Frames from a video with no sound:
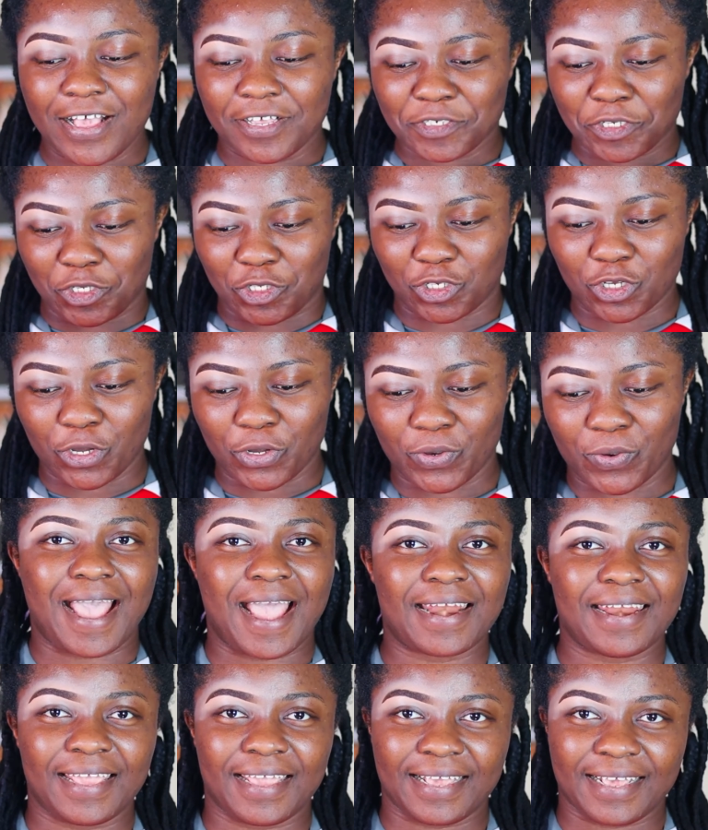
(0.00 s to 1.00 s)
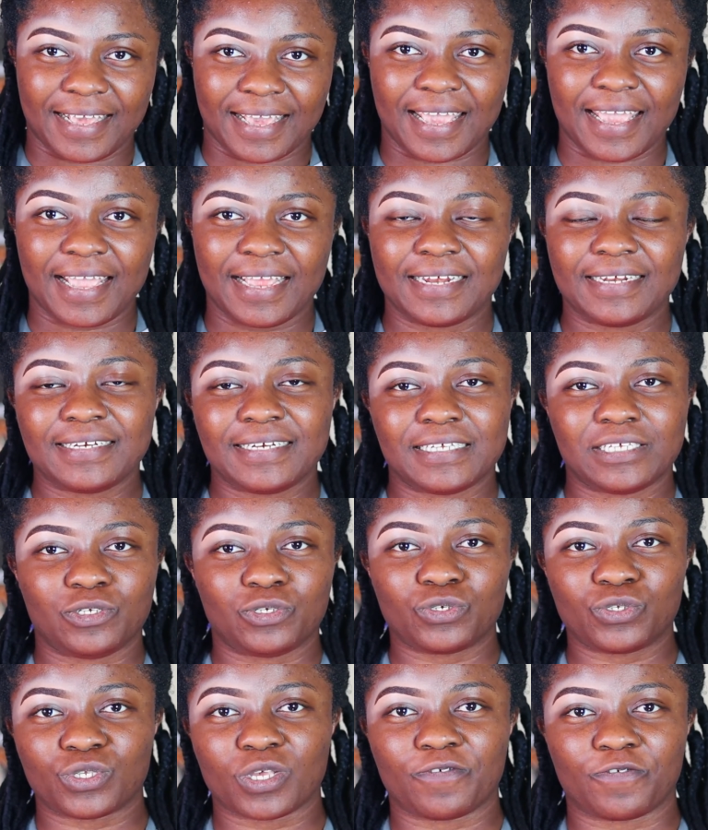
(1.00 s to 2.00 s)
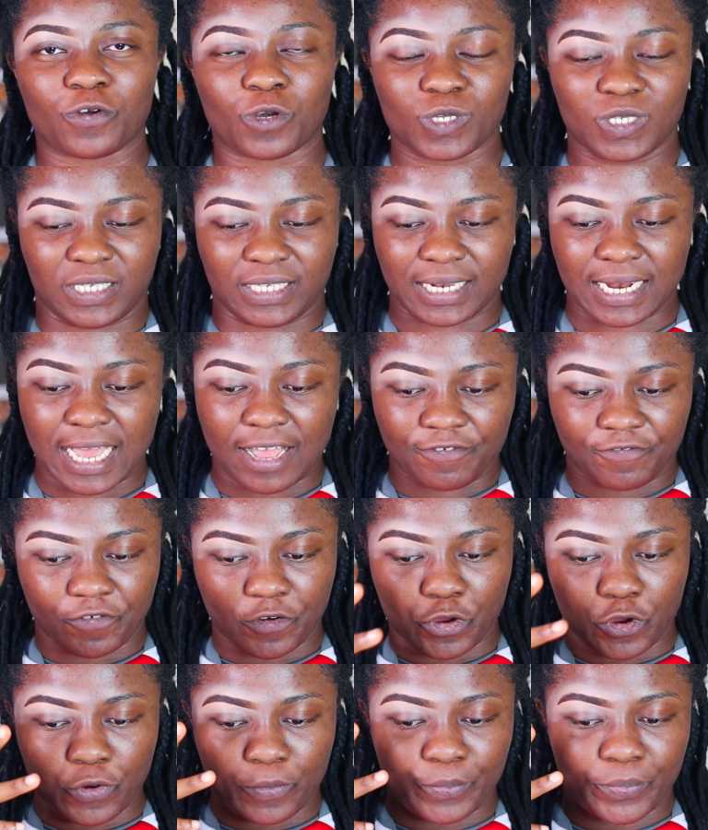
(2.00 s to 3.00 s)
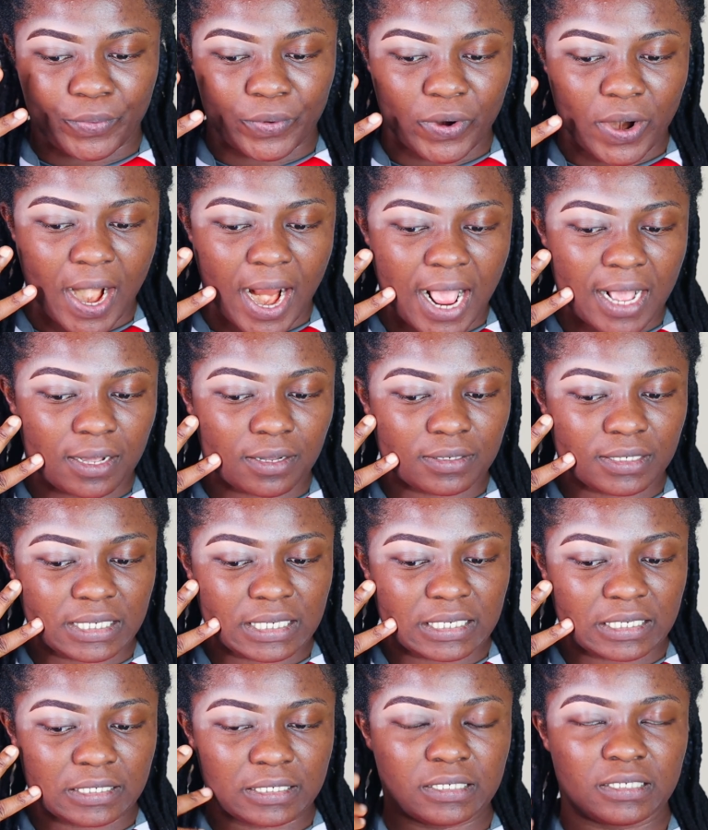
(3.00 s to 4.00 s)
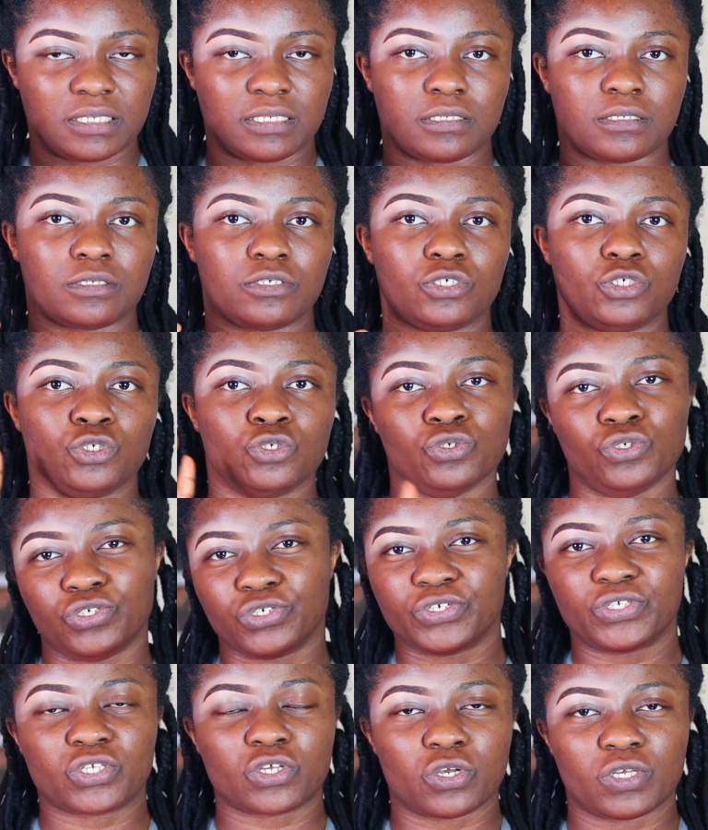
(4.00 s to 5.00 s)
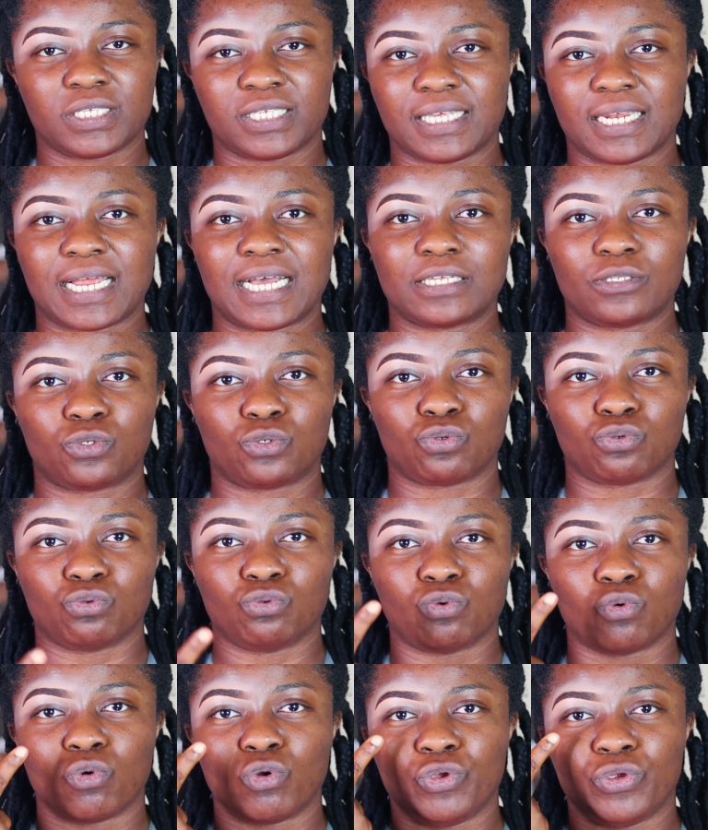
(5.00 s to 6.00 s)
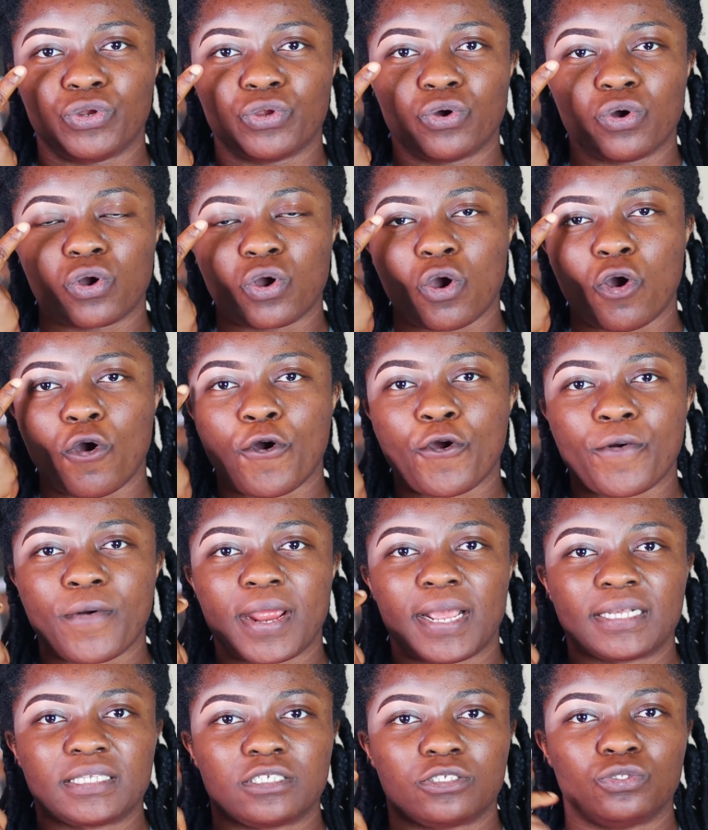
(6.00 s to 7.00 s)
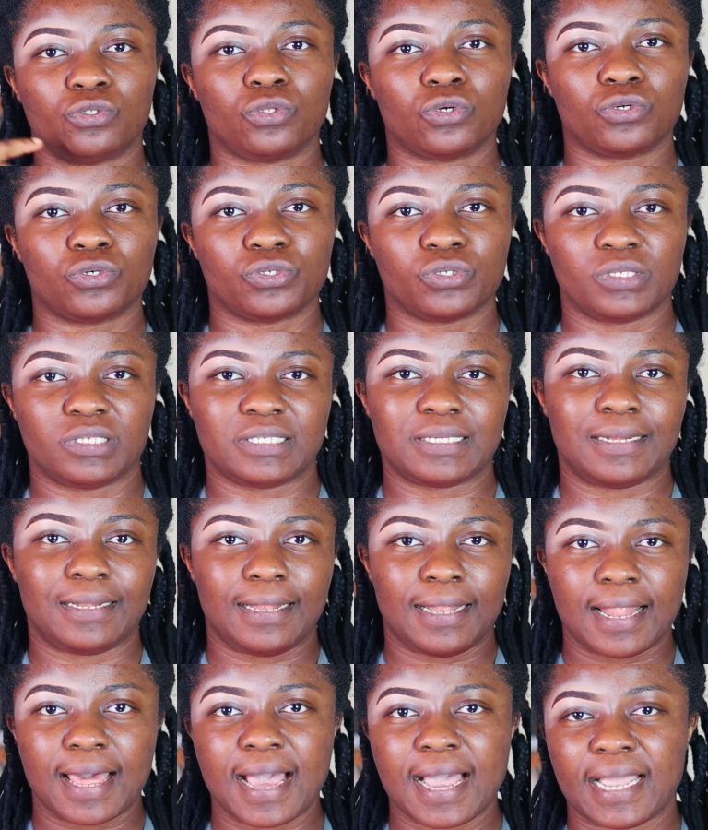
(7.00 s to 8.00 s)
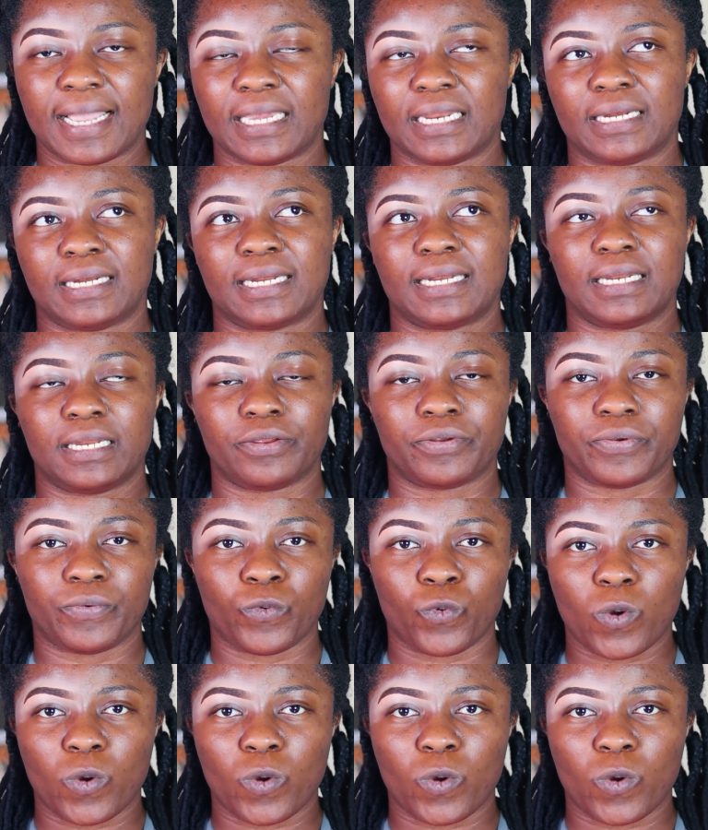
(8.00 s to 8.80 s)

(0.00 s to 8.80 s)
So, and again, the use of concealer for your brow is you use concealer to, you know, correct those lines, the